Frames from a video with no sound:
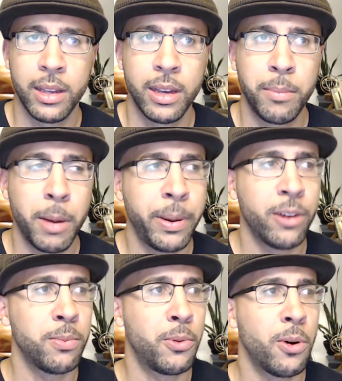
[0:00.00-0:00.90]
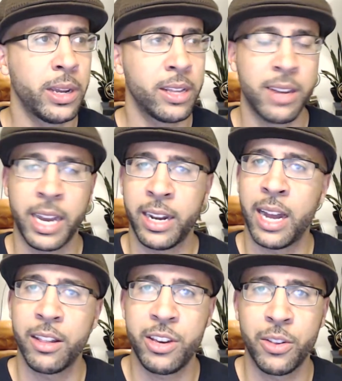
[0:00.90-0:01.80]
But Piers Morgan's
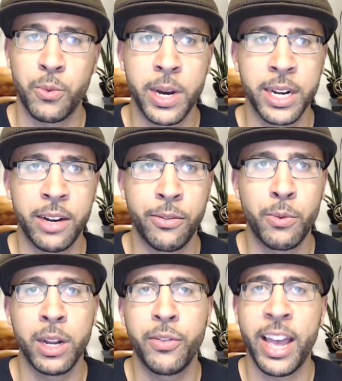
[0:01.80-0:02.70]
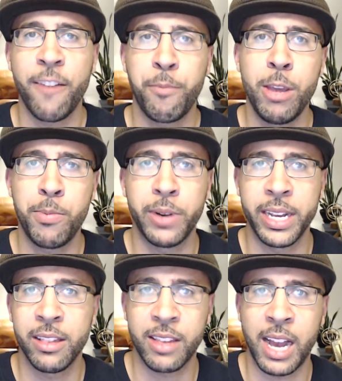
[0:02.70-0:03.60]
ideology is one of, well, if you have people
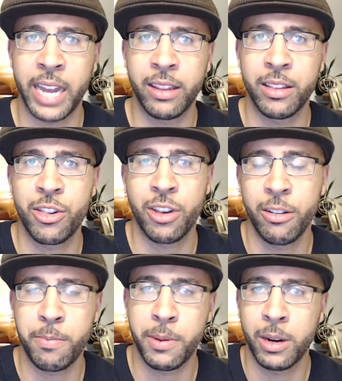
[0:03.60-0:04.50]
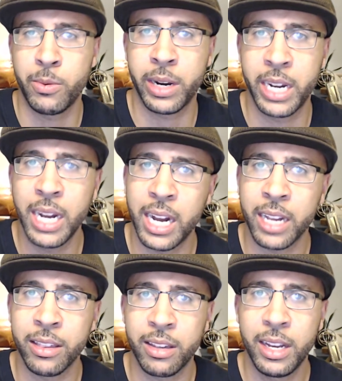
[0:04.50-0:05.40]
inside the church building with
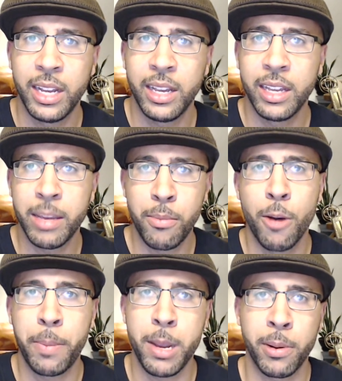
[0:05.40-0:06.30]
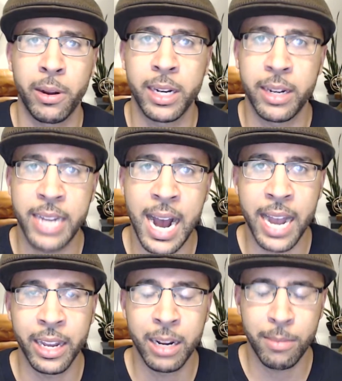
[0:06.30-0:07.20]
guns, then more people are going to
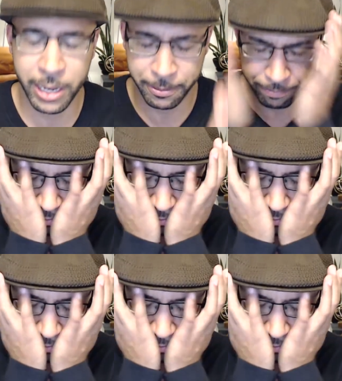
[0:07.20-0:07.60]
die. And I'm like,